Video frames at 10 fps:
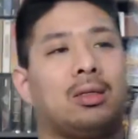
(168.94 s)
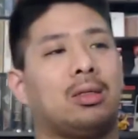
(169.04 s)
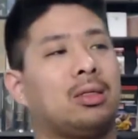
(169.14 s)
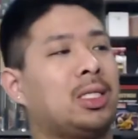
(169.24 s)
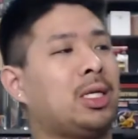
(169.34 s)

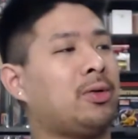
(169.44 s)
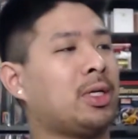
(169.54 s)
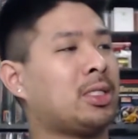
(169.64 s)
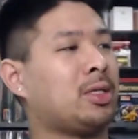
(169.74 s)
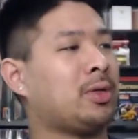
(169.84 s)

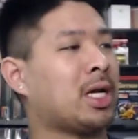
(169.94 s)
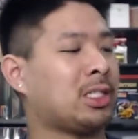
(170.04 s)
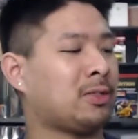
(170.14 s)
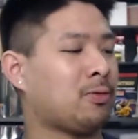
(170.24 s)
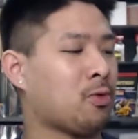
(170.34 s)
Series
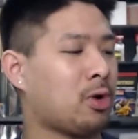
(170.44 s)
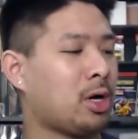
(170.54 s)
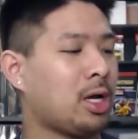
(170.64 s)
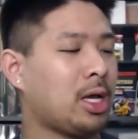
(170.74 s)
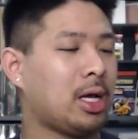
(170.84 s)

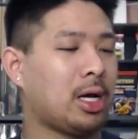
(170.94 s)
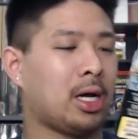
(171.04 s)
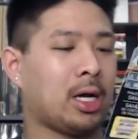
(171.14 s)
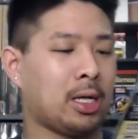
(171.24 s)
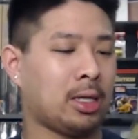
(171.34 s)
2-4.
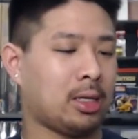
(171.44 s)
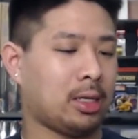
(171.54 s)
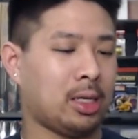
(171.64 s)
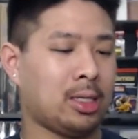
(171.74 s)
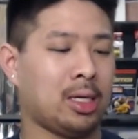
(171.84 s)

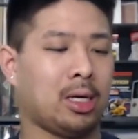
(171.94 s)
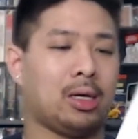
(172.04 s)
In the